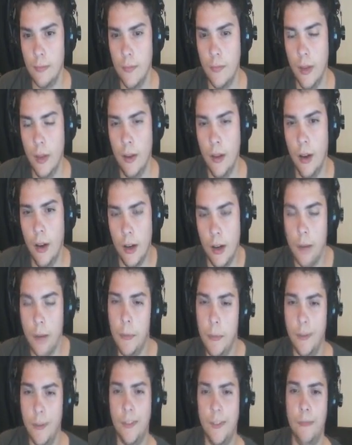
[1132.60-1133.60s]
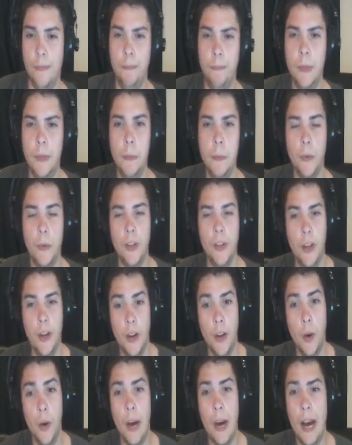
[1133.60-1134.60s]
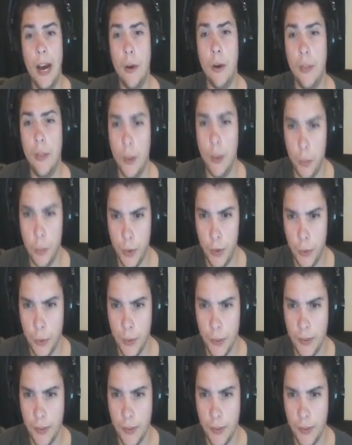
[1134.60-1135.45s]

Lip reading: Alright, but people didn't know how they would do it.